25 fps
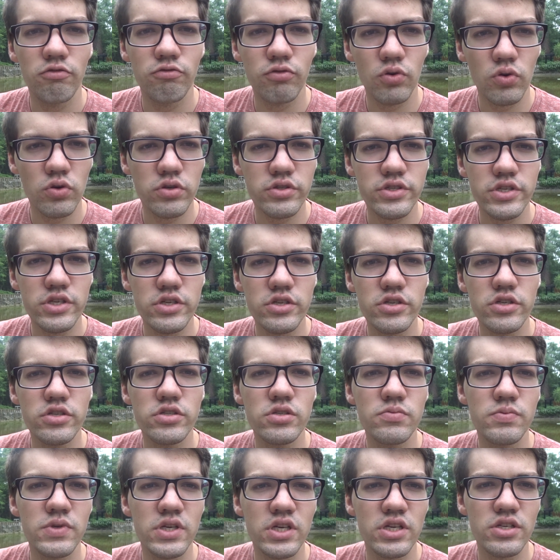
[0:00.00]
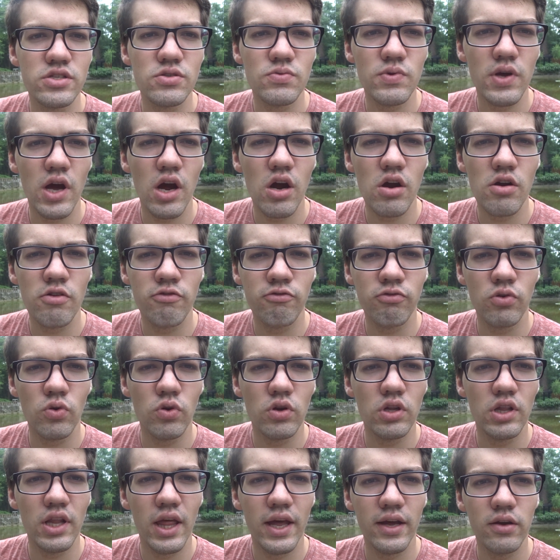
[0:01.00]
foreign teachers because we are a
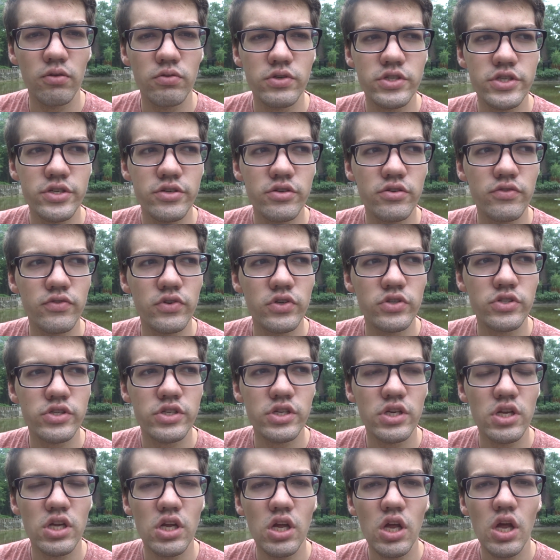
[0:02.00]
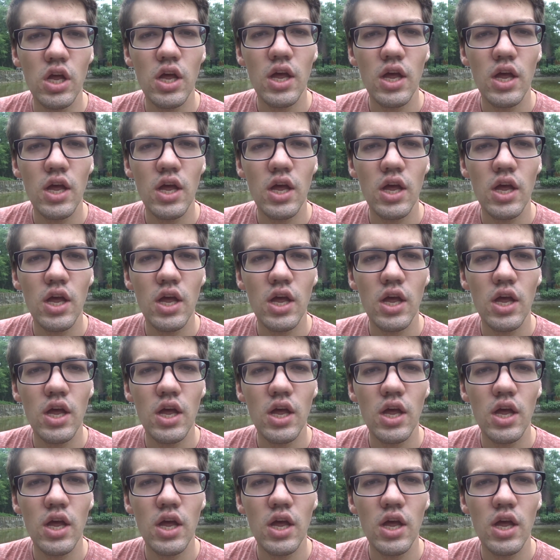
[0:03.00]
foreign language university,